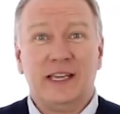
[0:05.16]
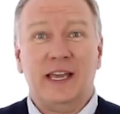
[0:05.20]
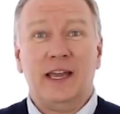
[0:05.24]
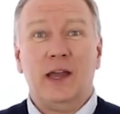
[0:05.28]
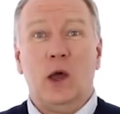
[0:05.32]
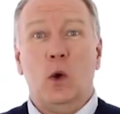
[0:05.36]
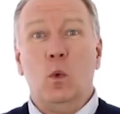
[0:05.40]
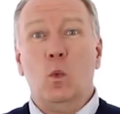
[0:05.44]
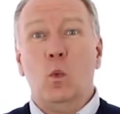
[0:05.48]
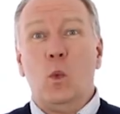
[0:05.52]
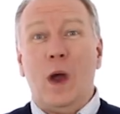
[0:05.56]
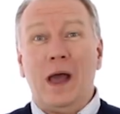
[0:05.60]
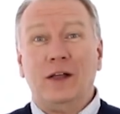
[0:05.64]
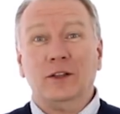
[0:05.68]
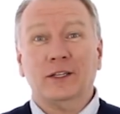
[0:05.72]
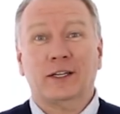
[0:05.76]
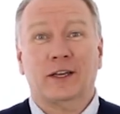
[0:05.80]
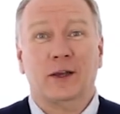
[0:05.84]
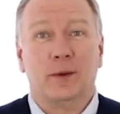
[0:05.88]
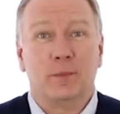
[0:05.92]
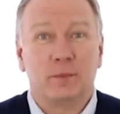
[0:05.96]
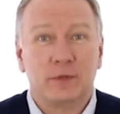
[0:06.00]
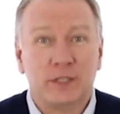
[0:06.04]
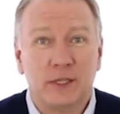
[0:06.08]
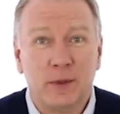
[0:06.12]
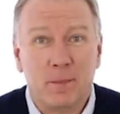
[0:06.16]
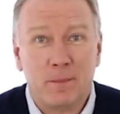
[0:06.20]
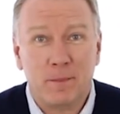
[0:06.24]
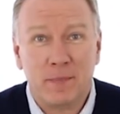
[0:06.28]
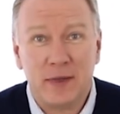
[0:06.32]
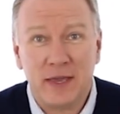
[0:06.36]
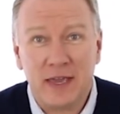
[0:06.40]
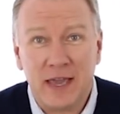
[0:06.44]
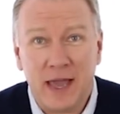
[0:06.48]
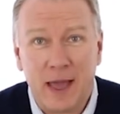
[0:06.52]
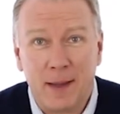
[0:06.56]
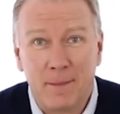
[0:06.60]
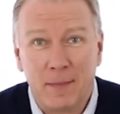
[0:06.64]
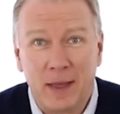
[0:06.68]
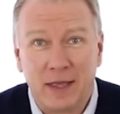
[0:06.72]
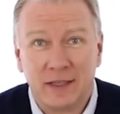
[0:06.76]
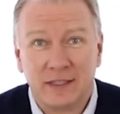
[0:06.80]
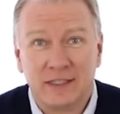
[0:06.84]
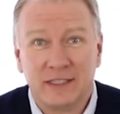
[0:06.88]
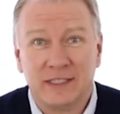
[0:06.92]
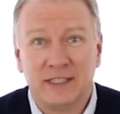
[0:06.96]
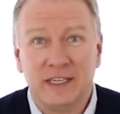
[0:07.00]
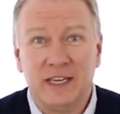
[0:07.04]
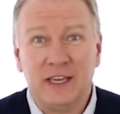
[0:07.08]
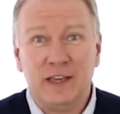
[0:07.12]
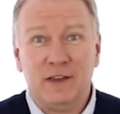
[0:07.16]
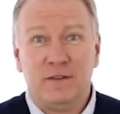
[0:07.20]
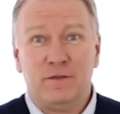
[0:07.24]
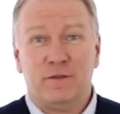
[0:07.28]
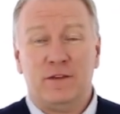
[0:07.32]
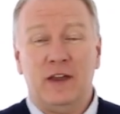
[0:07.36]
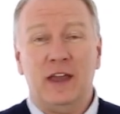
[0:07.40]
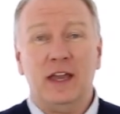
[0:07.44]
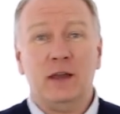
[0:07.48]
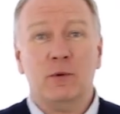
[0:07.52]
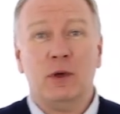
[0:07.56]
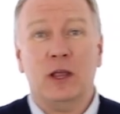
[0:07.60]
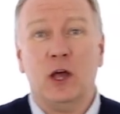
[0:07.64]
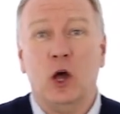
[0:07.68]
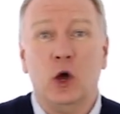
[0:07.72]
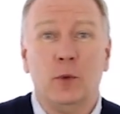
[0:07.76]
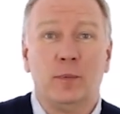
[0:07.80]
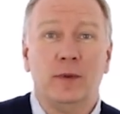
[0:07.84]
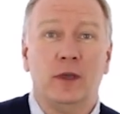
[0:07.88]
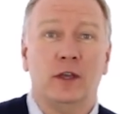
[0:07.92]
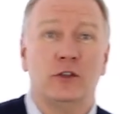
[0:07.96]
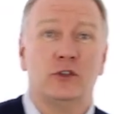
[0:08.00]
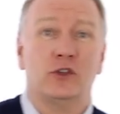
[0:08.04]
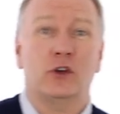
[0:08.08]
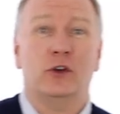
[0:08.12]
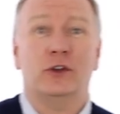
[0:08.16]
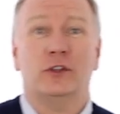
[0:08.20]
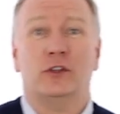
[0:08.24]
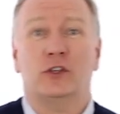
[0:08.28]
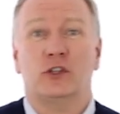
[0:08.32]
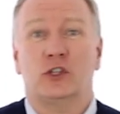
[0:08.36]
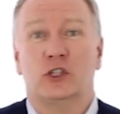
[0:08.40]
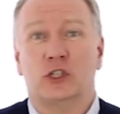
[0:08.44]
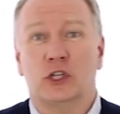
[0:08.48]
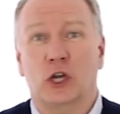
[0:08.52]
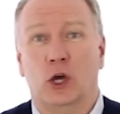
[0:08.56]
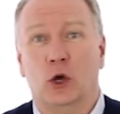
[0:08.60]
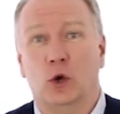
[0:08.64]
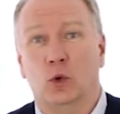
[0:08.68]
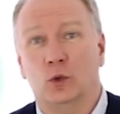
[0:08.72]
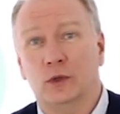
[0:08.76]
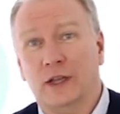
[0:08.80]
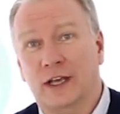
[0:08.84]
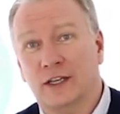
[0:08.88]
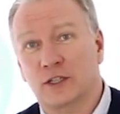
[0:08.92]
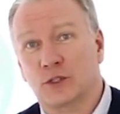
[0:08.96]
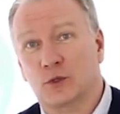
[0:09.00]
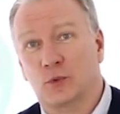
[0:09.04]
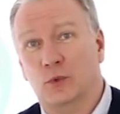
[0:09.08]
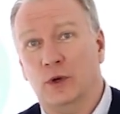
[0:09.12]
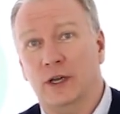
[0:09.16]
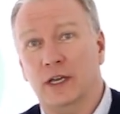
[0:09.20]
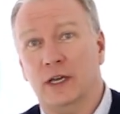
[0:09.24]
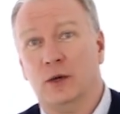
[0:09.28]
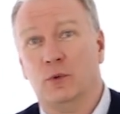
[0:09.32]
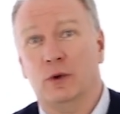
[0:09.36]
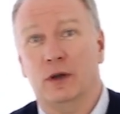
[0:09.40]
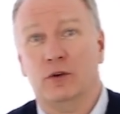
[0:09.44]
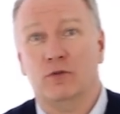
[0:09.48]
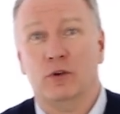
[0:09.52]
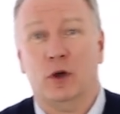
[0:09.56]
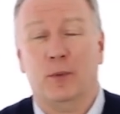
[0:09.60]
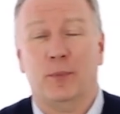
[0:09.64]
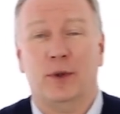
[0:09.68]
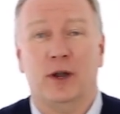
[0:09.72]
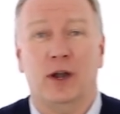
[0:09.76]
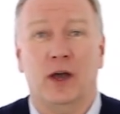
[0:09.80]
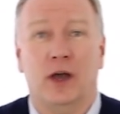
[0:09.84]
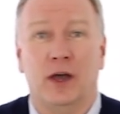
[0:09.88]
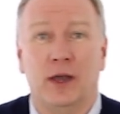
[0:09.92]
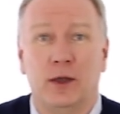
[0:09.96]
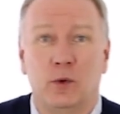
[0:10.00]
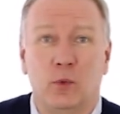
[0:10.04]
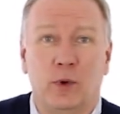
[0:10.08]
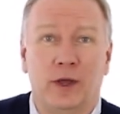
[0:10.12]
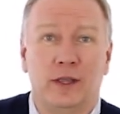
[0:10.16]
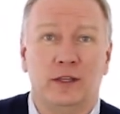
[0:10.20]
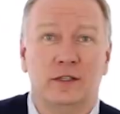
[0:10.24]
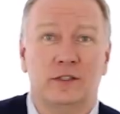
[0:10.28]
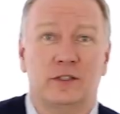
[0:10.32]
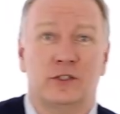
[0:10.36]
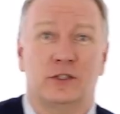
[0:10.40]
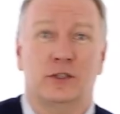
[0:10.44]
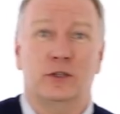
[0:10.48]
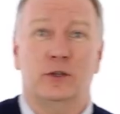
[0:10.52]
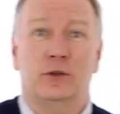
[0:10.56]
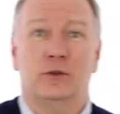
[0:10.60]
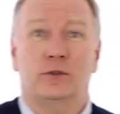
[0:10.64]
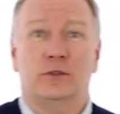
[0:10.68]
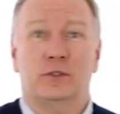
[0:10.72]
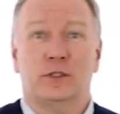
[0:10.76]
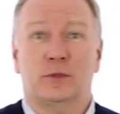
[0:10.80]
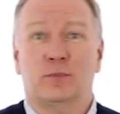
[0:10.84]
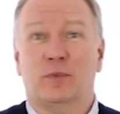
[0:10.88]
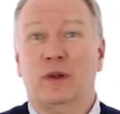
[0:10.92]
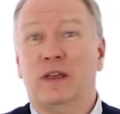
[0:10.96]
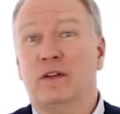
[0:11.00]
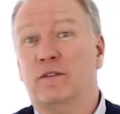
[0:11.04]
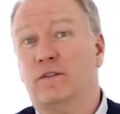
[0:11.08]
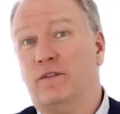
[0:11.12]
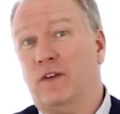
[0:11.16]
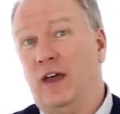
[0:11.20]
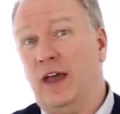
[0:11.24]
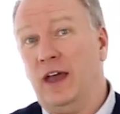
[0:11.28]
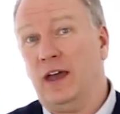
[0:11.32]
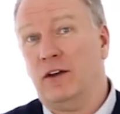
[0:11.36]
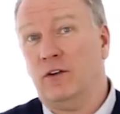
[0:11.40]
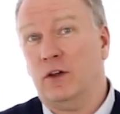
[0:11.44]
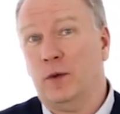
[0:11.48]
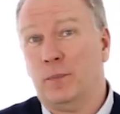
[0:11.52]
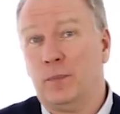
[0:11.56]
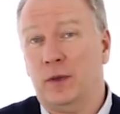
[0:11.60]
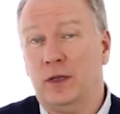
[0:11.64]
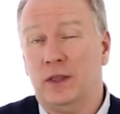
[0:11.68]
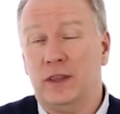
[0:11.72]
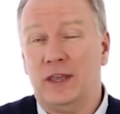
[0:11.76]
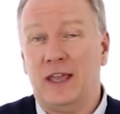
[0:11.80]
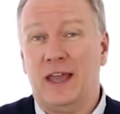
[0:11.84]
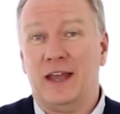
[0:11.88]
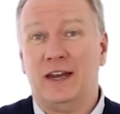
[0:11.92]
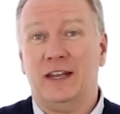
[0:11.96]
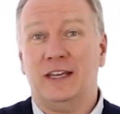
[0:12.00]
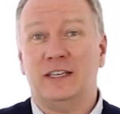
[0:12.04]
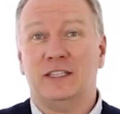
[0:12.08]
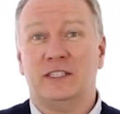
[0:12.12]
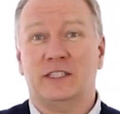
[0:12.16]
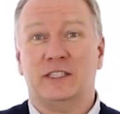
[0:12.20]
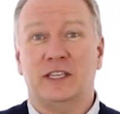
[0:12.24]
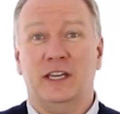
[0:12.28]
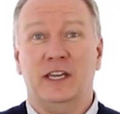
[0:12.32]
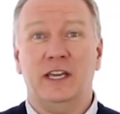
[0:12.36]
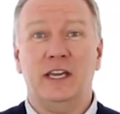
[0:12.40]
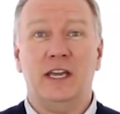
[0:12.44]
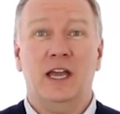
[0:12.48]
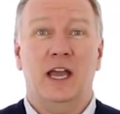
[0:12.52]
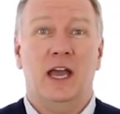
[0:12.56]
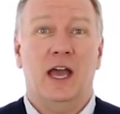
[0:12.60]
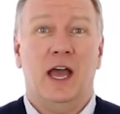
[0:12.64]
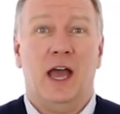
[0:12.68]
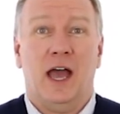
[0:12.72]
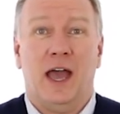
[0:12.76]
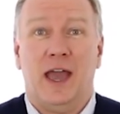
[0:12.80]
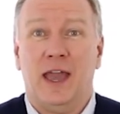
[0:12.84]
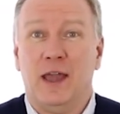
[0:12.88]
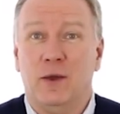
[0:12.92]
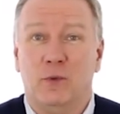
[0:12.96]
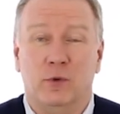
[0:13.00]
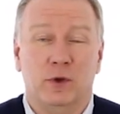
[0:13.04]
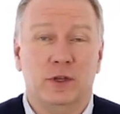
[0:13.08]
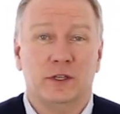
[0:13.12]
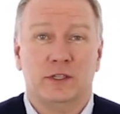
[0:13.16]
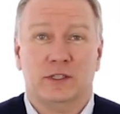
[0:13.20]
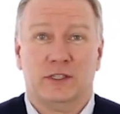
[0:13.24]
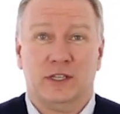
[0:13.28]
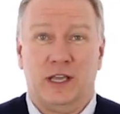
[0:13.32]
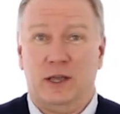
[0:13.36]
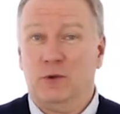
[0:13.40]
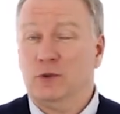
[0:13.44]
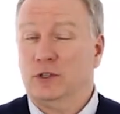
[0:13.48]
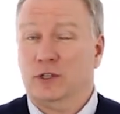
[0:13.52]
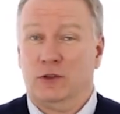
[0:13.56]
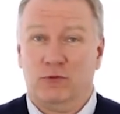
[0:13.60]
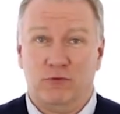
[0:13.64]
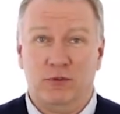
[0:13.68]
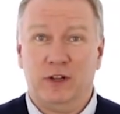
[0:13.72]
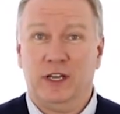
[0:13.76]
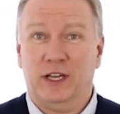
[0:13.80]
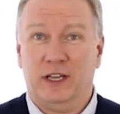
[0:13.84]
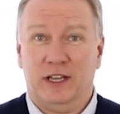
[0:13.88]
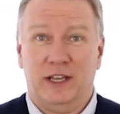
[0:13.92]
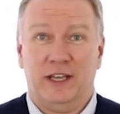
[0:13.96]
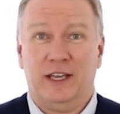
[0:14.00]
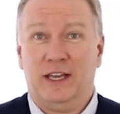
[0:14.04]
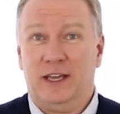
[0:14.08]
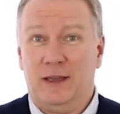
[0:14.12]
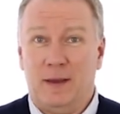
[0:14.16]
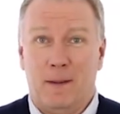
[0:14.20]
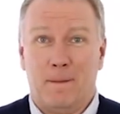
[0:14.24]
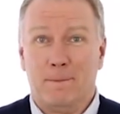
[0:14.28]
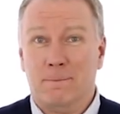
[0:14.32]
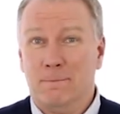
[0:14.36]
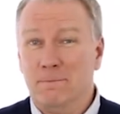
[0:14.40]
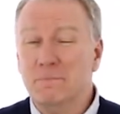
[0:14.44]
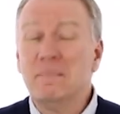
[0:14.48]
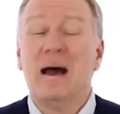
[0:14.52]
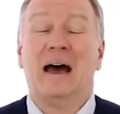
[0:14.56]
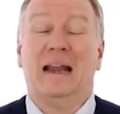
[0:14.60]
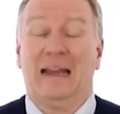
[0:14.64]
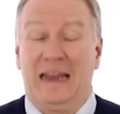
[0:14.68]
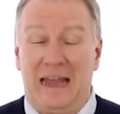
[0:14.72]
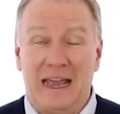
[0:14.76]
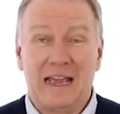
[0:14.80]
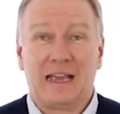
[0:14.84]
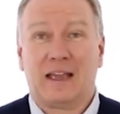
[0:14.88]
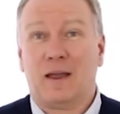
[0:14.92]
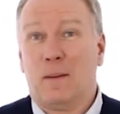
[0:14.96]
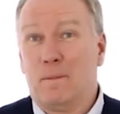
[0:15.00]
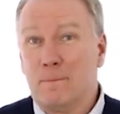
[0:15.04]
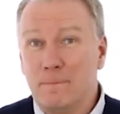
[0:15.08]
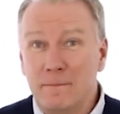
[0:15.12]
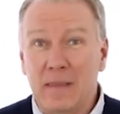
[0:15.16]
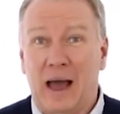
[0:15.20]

here, and welcome to BMTV. Well, I hope you enjoyed the show last week where Rob and I went to the Spring Fair up at the NEC. It was a really manic